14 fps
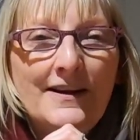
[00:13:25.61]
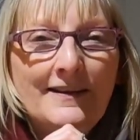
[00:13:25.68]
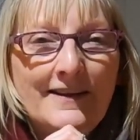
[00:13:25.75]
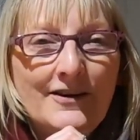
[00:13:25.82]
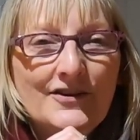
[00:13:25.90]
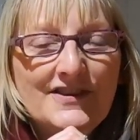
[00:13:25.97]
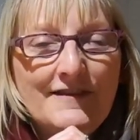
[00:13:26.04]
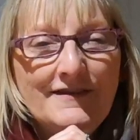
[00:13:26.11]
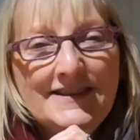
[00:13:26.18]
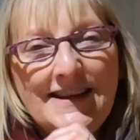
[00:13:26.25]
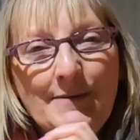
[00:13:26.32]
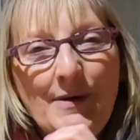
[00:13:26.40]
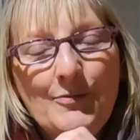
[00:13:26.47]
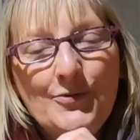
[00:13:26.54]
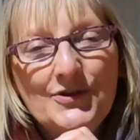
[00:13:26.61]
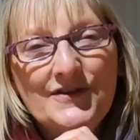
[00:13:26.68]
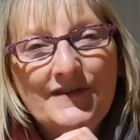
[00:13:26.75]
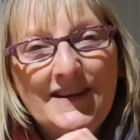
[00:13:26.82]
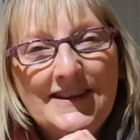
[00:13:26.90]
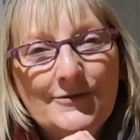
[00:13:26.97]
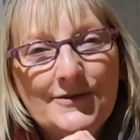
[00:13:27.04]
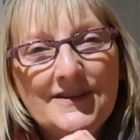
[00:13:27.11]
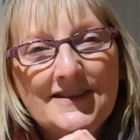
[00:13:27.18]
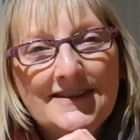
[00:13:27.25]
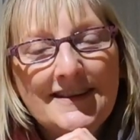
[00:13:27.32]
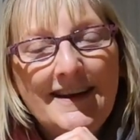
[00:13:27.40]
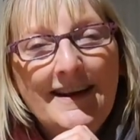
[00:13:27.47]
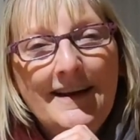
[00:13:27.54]
alerts every time I post
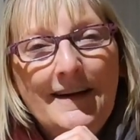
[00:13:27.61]
videos.